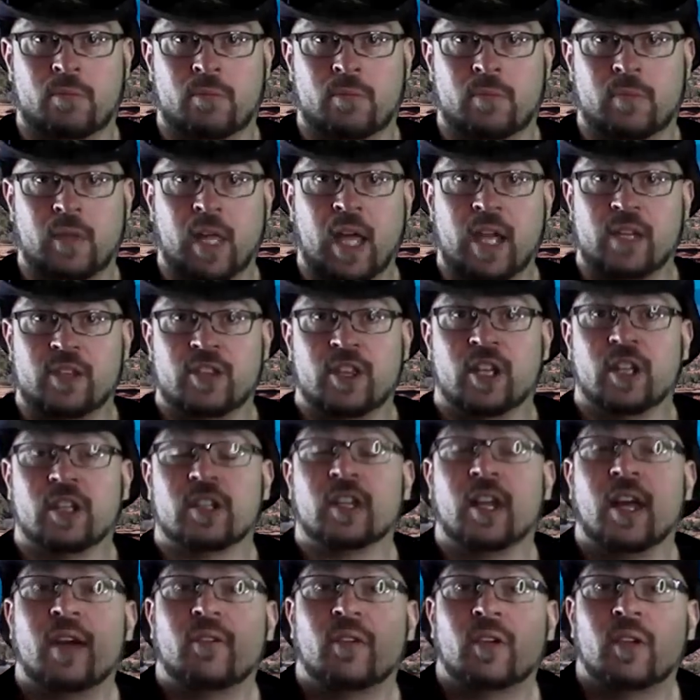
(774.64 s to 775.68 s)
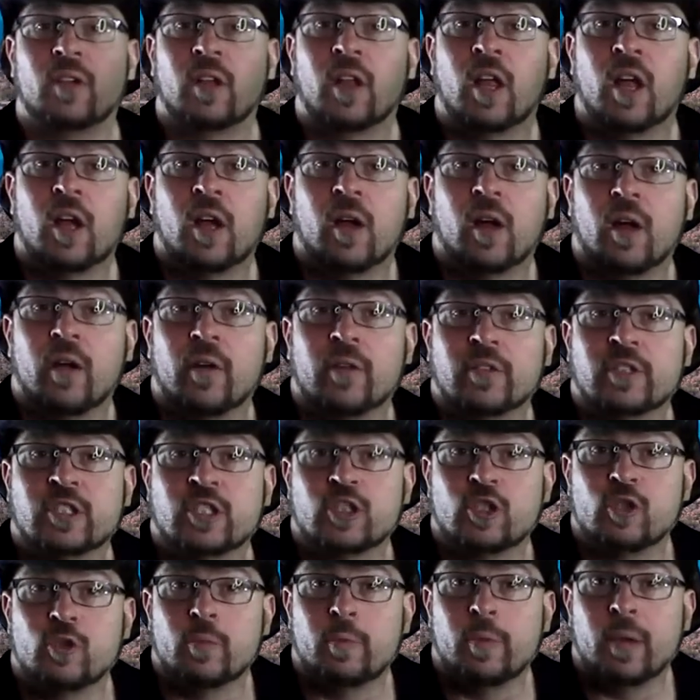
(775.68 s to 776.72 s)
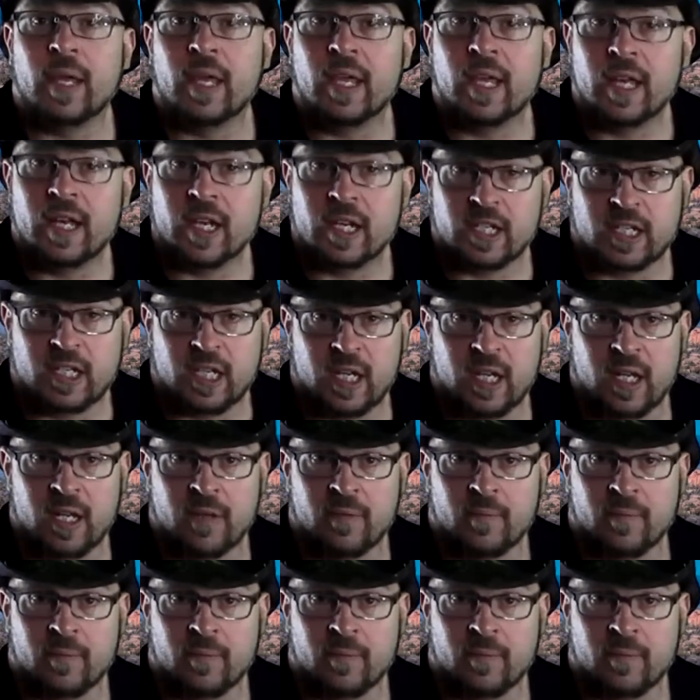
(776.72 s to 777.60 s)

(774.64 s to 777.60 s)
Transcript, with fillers: Like the level of stupidity.